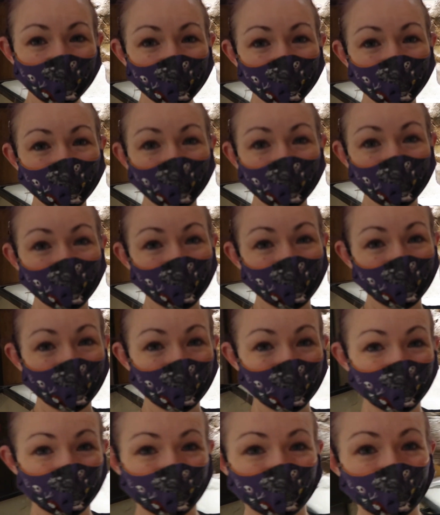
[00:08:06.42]
that's a
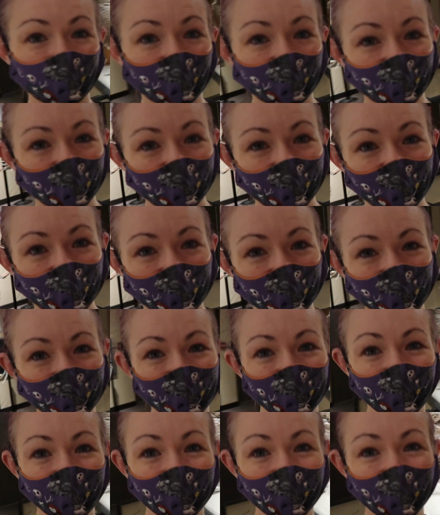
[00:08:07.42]
big
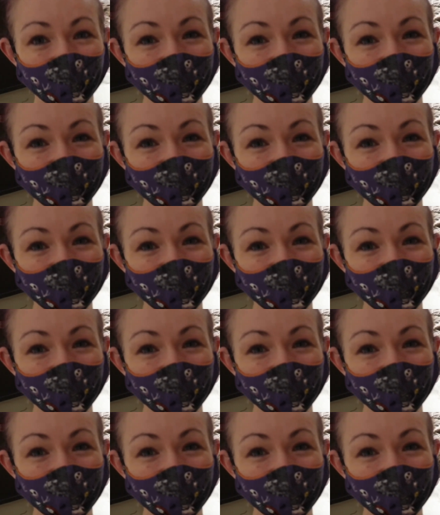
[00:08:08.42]
head.